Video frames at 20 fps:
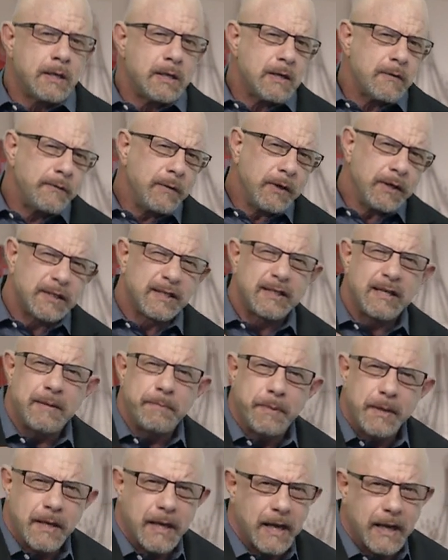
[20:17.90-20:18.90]

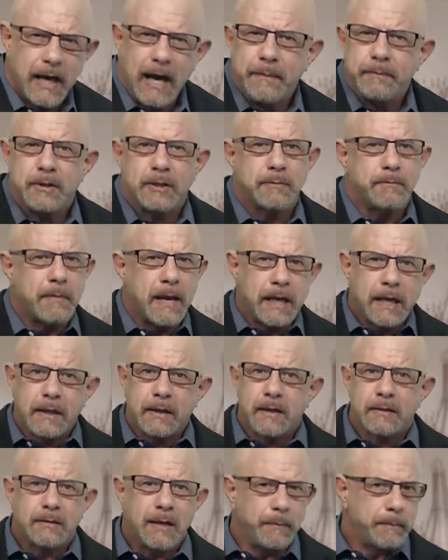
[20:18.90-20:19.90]
CPA, I'm just making
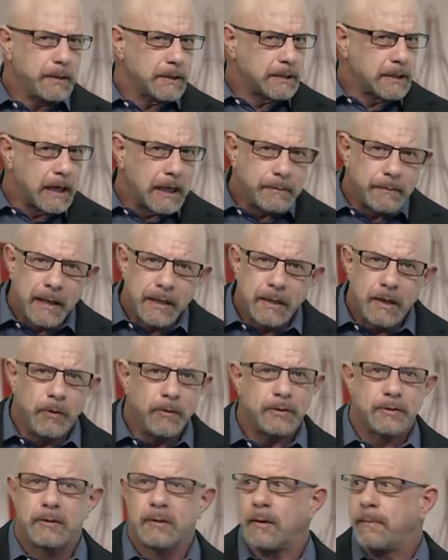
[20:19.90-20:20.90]
this up, it's not in my
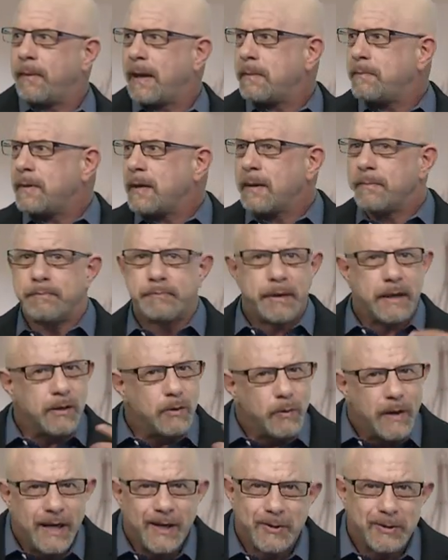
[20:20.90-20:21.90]
notes, there may be a better
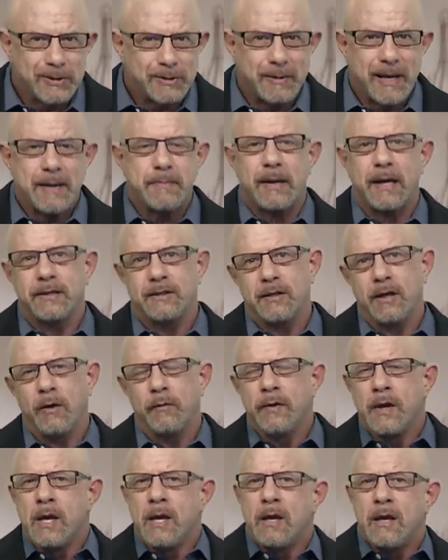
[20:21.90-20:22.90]
way to explain
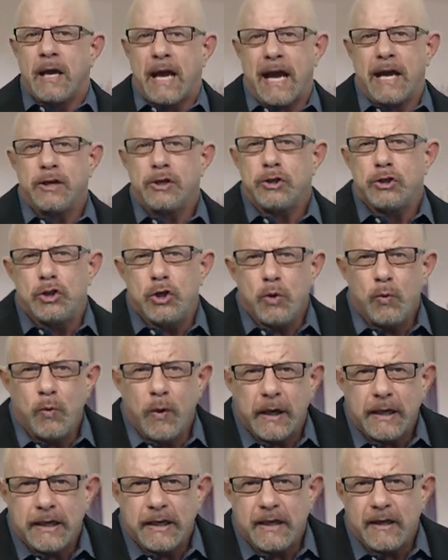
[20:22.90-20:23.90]
myself, and you
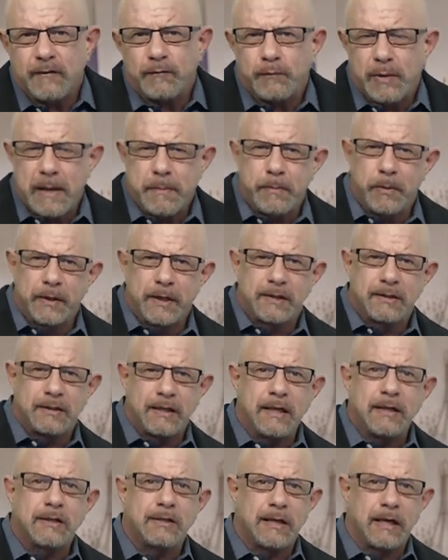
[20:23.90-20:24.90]
want to give people the
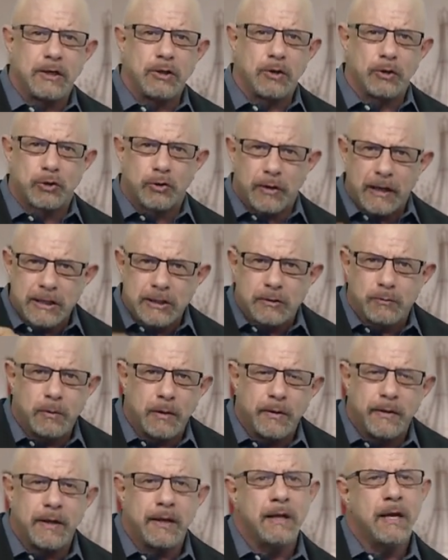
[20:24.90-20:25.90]
sense that you're
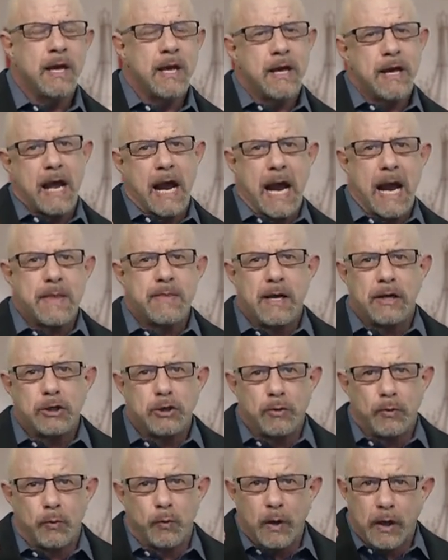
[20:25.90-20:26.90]
trustworthy and that
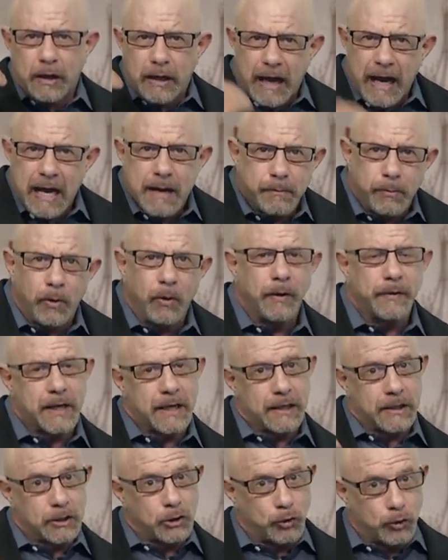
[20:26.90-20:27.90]
you're reliable and they
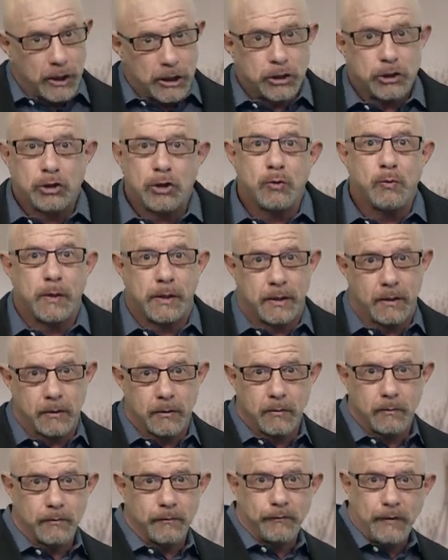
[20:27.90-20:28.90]
can trust you with their
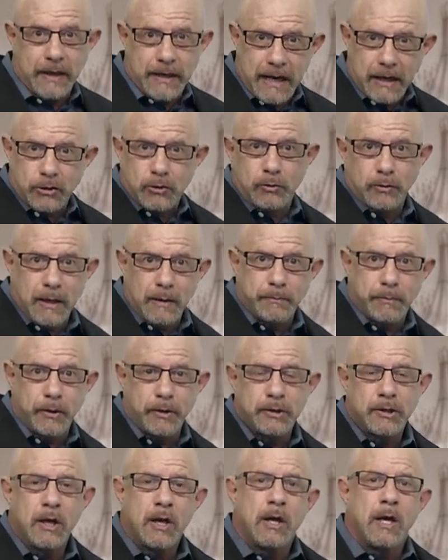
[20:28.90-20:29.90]
financial
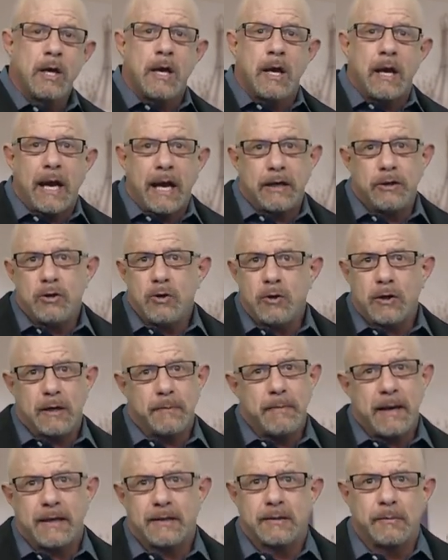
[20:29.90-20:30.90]
numbers, and you
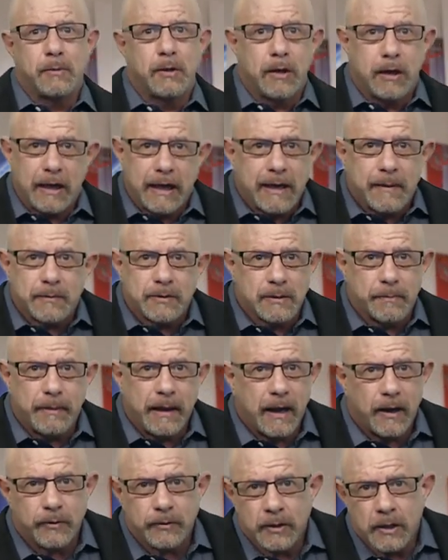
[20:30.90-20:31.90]
can make some claims
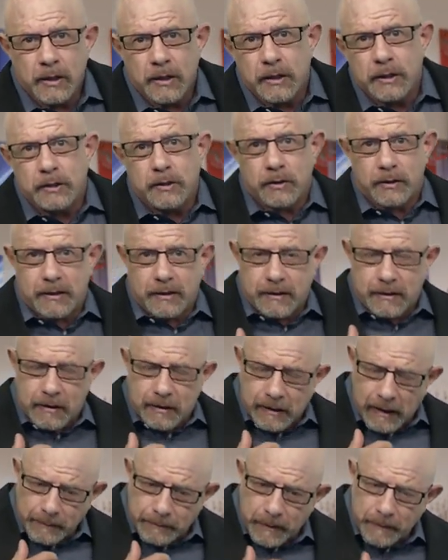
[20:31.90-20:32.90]
about your
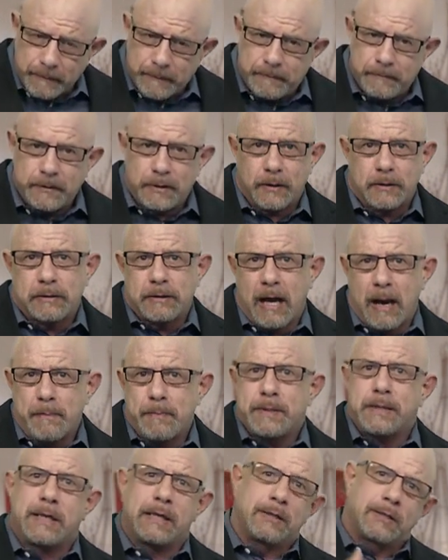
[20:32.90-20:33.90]

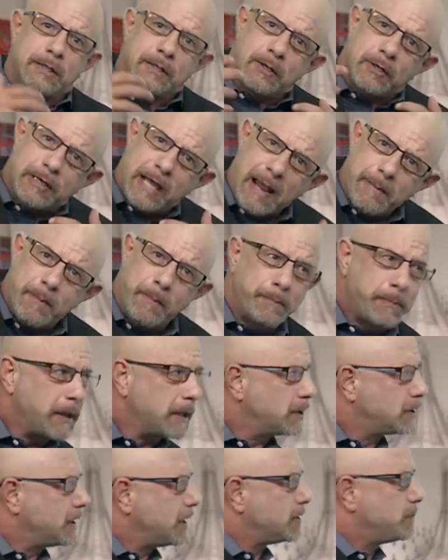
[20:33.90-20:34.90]
competence and your
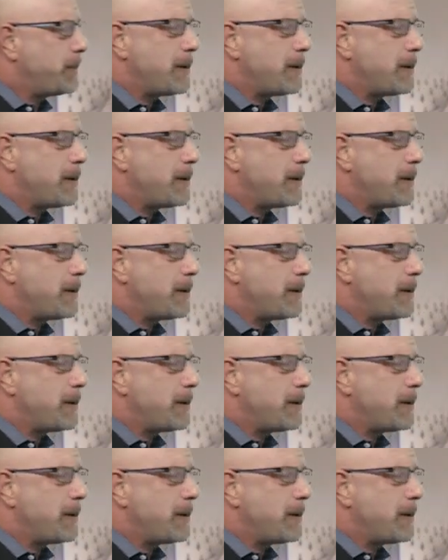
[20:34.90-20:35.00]
capabilities.